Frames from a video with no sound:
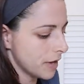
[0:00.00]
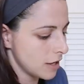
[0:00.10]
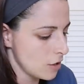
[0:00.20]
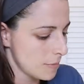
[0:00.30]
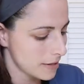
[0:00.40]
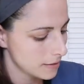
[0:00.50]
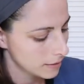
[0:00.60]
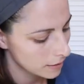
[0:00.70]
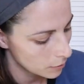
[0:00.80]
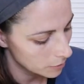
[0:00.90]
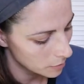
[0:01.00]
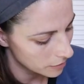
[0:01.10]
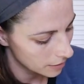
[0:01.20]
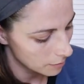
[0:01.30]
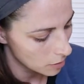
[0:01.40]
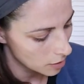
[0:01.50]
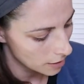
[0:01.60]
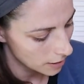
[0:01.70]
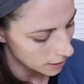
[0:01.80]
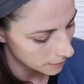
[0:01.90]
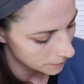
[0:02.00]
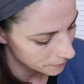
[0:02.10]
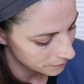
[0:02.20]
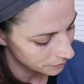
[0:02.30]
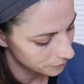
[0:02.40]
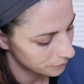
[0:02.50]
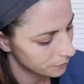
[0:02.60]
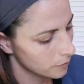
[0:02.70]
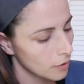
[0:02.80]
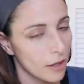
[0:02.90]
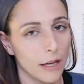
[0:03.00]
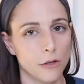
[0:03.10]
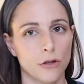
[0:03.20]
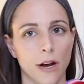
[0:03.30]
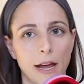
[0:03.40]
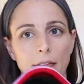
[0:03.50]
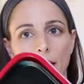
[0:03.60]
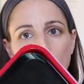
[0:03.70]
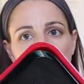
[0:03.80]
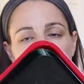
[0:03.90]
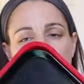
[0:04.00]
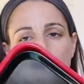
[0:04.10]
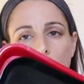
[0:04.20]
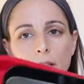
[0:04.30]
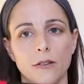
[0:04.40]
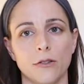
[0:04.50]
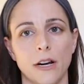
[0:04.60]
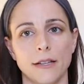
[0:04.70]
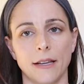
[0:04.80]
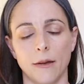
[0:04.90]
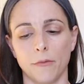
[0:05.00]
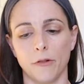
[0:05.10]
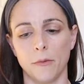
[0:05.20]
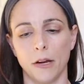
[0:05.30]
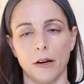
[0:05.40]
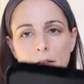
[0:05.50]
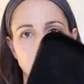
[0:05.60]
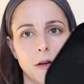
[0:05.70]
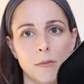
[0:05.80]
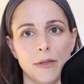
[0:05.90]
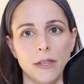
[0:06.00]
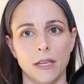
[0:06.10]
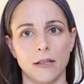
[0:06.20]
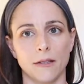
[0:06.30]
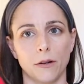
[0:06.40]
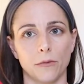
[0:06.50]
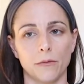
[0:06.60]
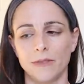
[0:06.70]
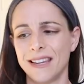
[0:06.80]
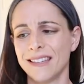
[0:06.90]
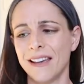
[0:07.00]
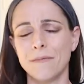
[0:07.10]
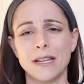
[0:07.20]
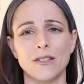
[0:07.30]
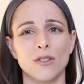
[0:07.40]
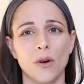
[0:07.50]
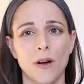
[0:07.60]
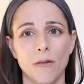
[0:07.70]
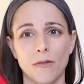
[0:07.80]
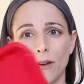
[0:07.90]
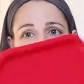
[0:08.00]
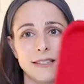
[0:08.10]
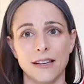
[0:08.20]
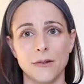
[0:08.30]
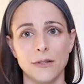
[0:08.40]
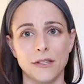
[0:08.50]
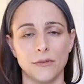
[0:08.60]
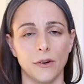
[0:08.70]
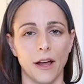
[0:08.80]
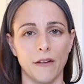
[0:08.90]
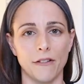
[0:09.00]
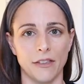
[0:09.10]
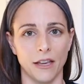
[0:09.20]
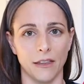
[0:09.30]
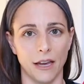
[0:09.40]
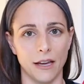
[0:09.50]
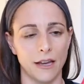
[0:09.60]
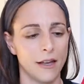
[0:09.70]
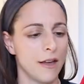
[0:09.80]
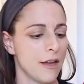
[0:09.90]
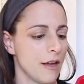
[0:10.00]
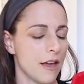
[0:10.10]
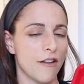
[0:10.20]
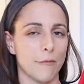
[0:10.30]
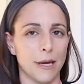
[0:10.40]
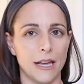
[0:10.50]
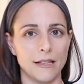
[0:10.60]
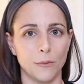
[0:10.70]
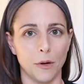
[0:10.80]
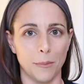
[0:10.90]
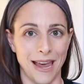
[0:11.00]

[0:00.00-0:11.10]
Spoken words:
And you basically would put them on like a tray like this. Now these trays came from there as well, but these have been so helpful, guys. I use this for everything. Like if my kids want to